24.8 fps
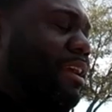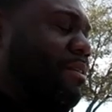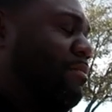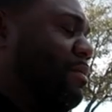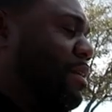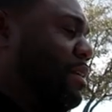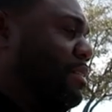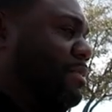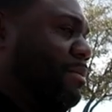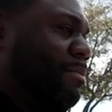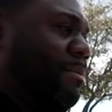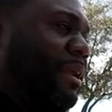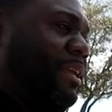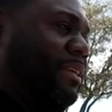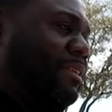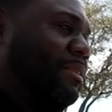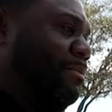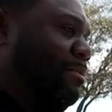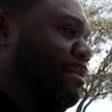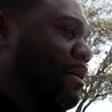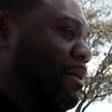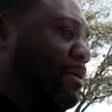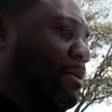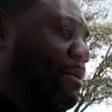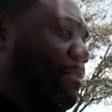It runs
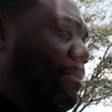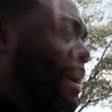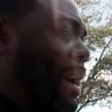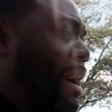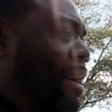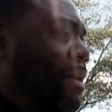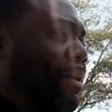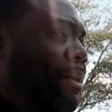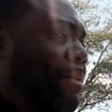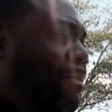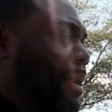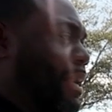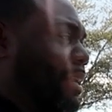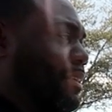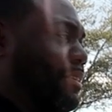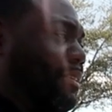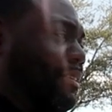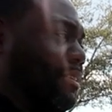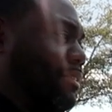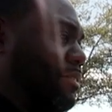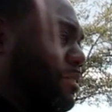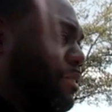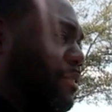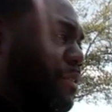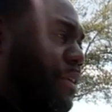amazing, bro. The power it makes.
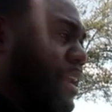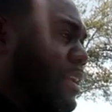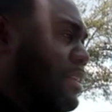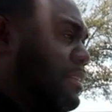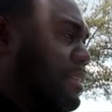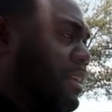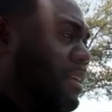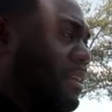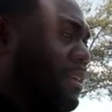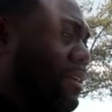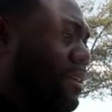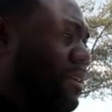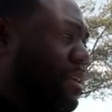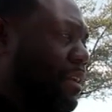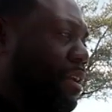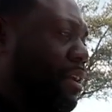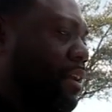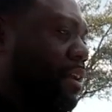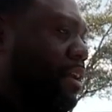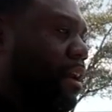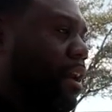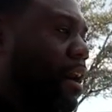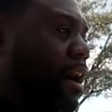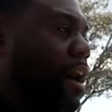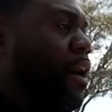What what, what year is yours?
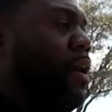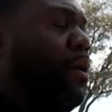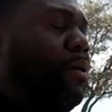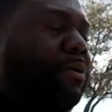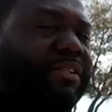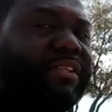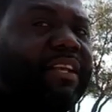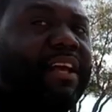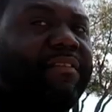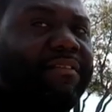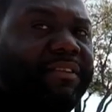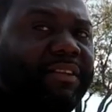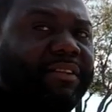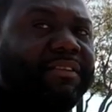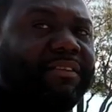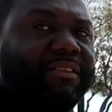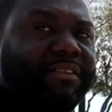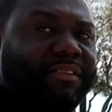Uh, oh 07.